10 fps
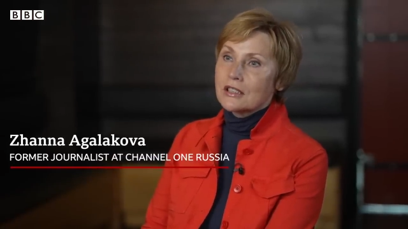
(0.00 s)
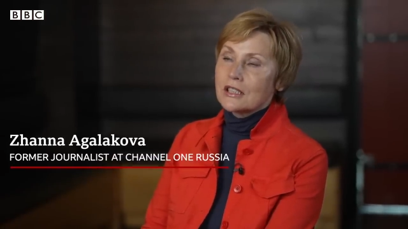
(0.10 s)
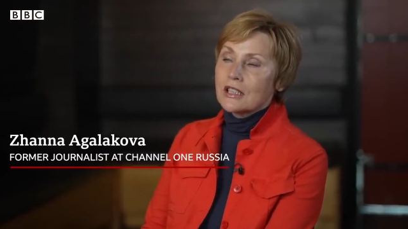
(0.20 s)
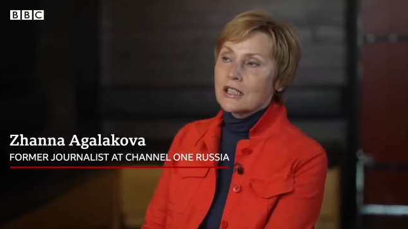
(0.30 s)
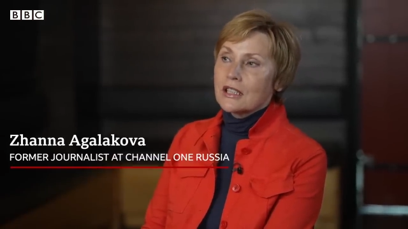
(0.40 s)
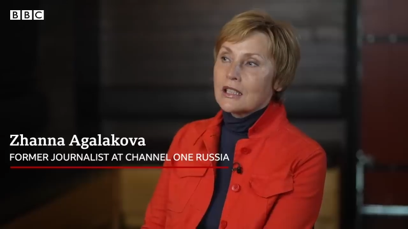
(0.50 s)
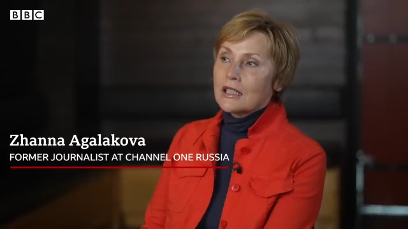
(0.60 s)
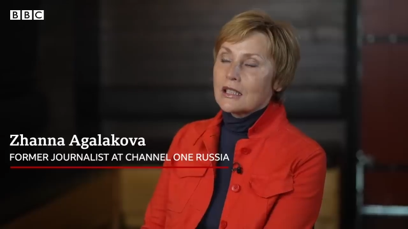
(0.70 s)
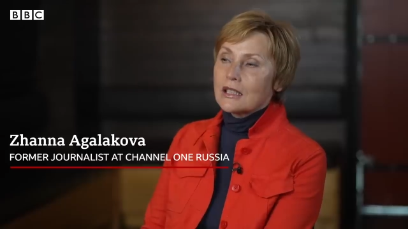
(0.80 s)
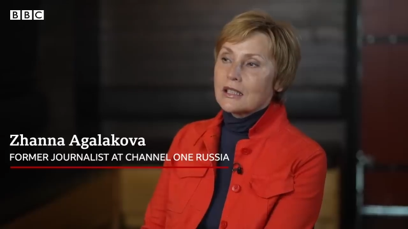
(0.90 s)

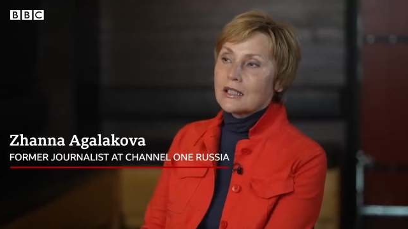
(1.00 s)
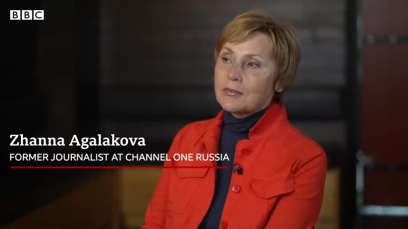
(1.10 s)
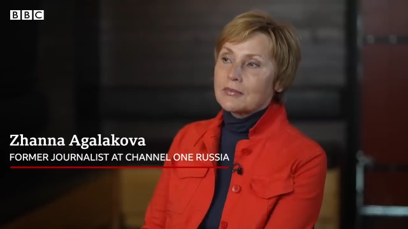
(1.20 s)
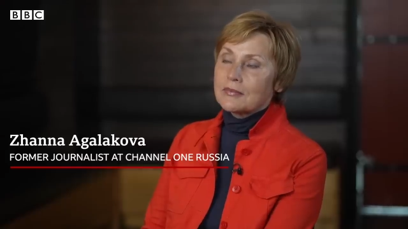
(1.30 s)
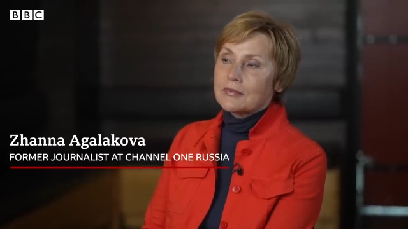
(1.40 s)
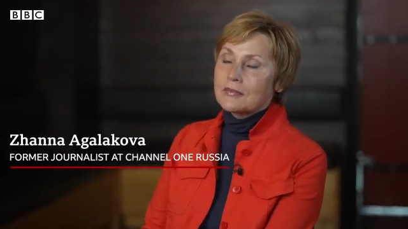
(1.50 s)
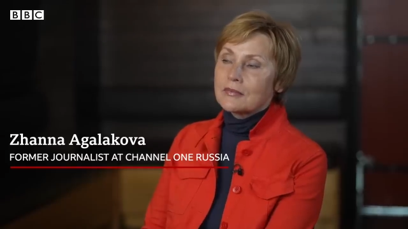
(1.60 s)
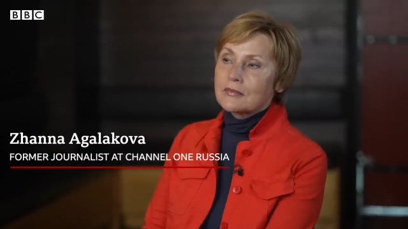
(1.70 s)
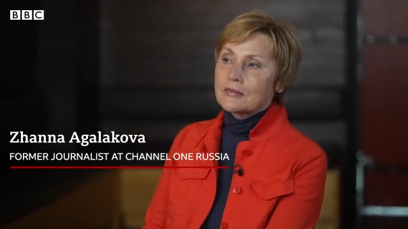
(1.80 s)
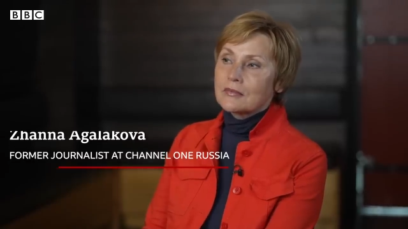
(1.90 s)

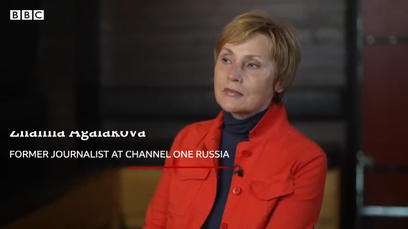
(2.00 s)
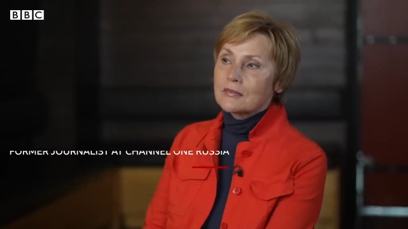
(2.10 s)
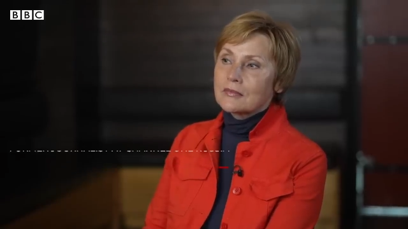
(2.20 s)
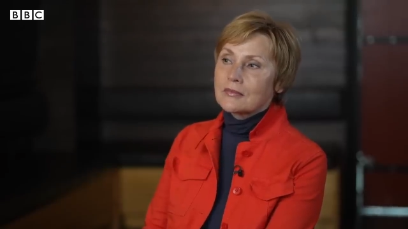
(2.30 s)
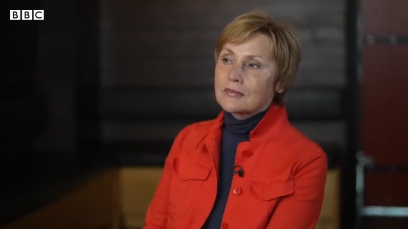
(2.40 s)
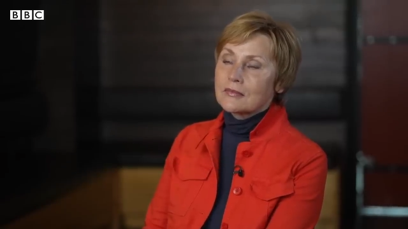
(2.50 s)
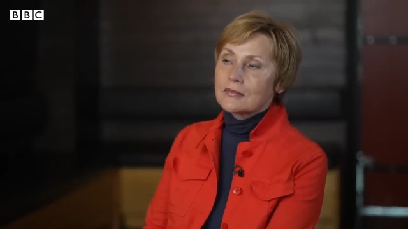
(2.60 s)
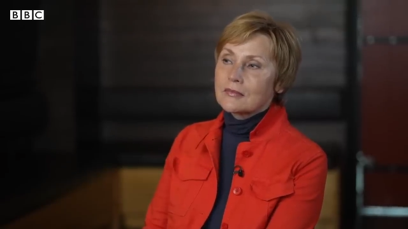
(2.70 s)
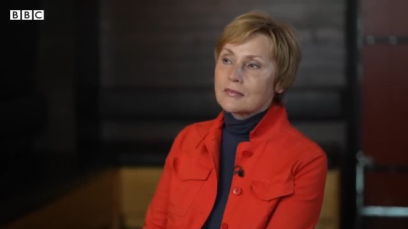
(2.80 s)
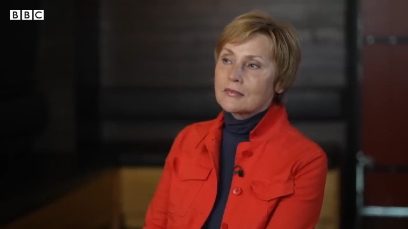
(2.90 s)

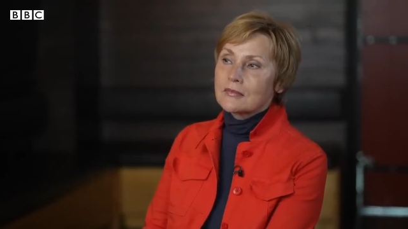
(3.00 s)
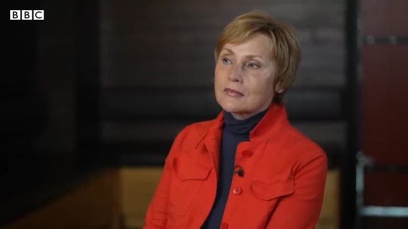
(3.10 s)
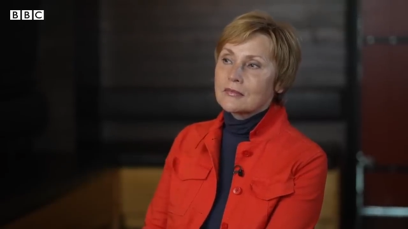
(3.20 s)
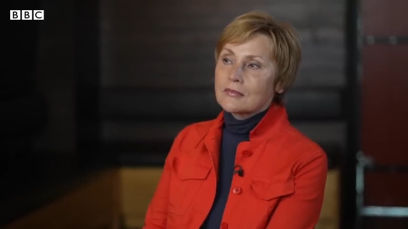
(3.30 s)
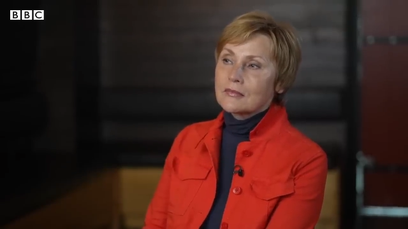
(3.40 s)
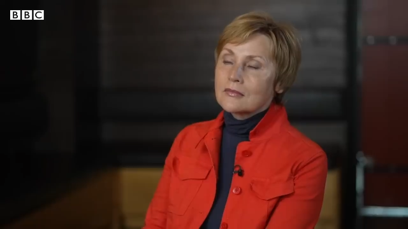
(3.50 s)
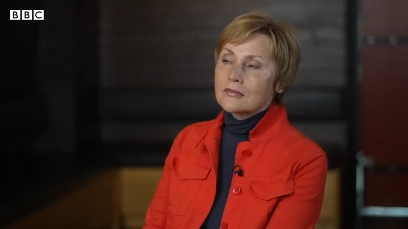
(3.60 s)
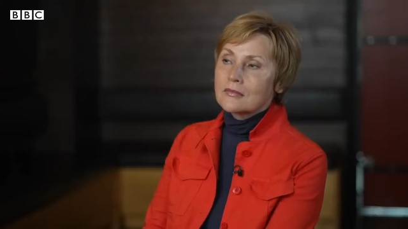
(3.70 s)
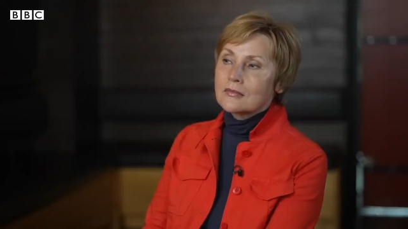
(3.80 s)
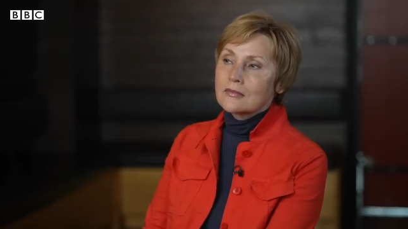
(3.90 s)

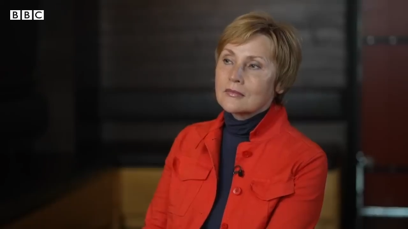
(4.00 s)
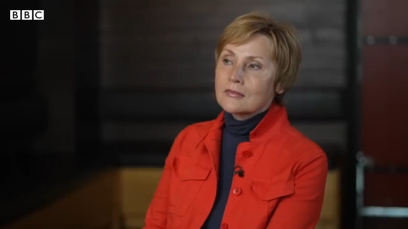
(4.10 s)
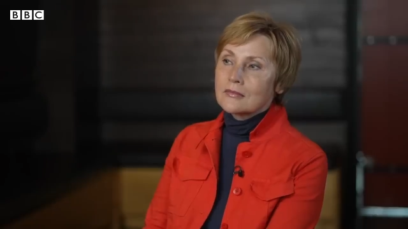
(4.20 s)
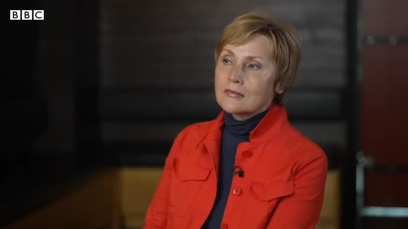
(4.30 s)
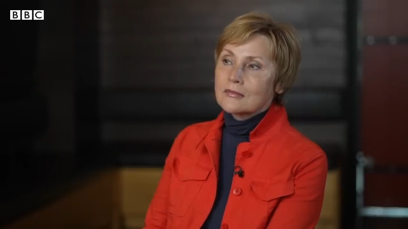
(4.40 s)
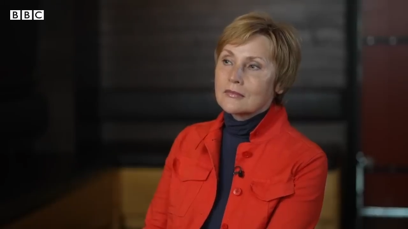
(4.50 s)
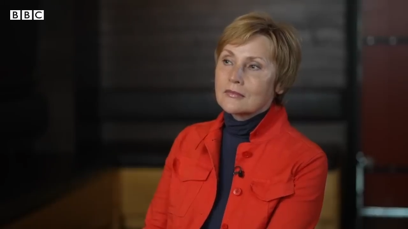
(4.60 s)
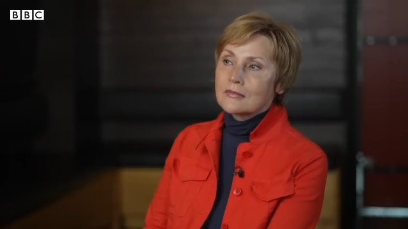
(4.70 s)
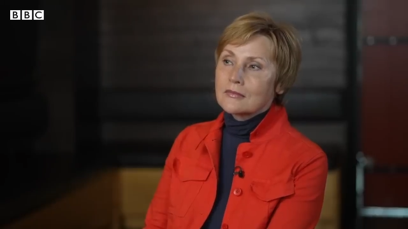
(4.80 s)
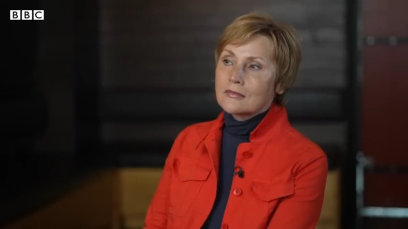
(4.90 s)

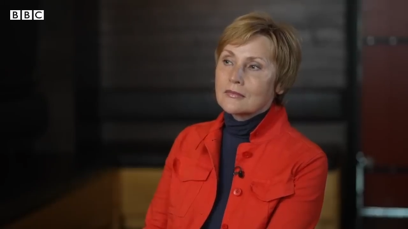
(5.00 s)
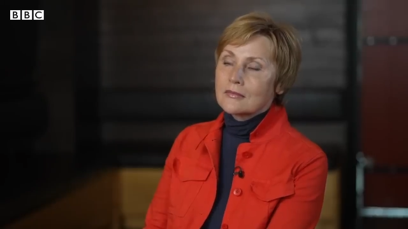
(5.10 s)
No one is speaking in this clip.